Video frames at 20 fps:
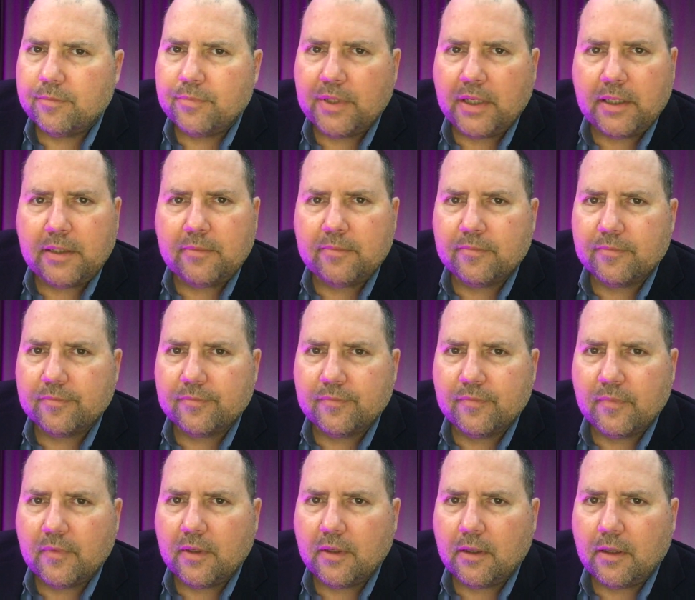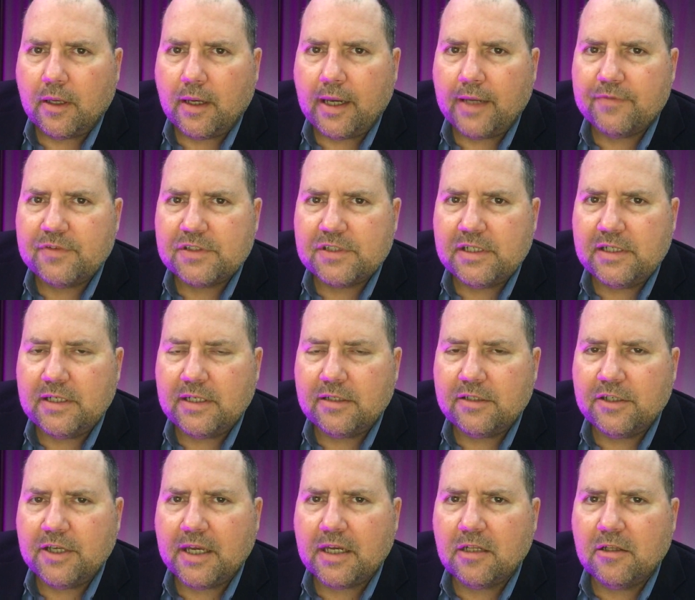but I've seen it.
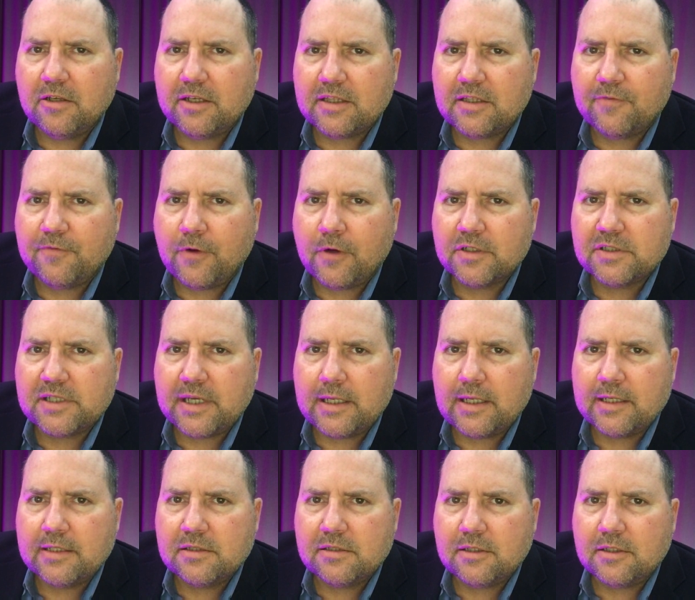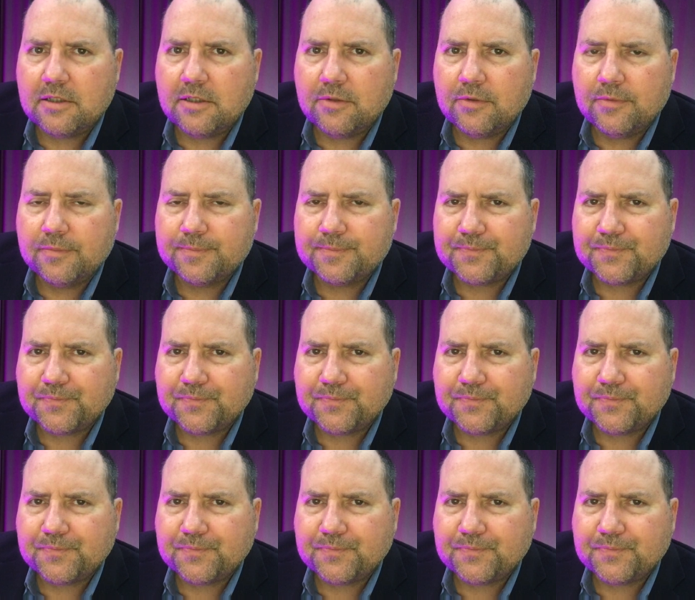You got to look at the Farsight Institute.